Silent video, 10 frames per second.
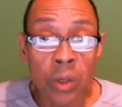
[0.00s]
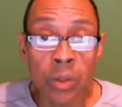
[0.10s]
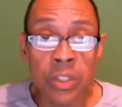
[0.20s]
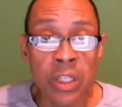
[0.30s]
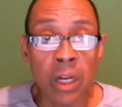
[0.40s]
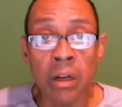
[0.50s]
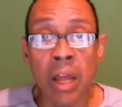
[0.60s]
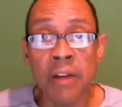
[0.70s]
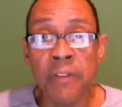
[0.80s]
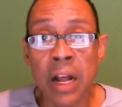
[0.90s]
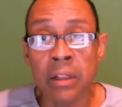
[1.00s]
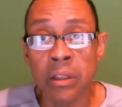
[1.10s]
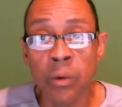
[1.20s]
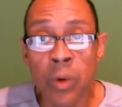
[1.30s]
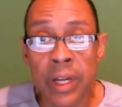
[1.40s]
who are scared half
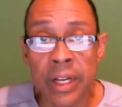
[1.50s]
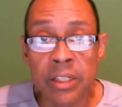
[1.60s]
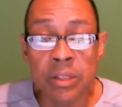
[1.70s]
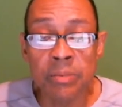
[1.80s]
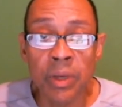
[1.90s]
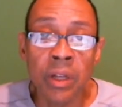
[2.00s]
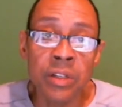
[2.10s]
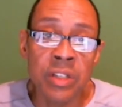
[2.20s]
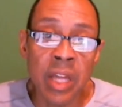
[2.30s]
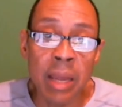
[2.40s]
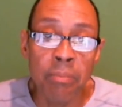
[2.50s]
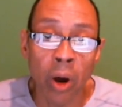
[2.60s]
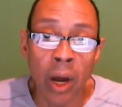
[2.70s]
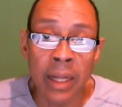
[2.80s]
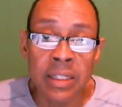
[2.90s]
out their wits because they
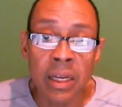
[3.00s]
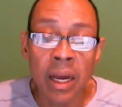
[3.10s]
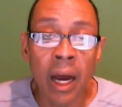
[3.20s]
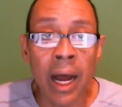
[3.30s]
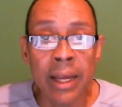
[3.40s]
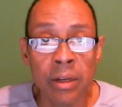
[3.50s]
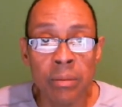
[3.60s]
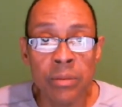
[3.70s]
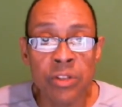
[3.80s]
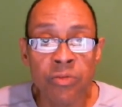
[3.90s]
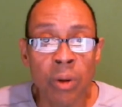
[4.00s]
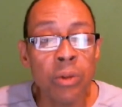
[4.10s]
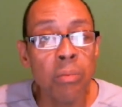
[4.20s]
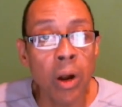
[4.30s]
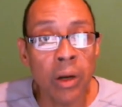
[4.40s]
bought items
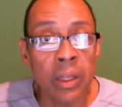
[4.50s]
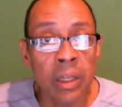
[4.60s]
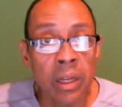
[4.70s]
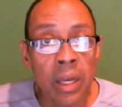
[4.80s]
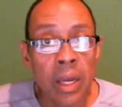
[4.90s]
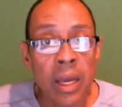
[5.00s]
from the market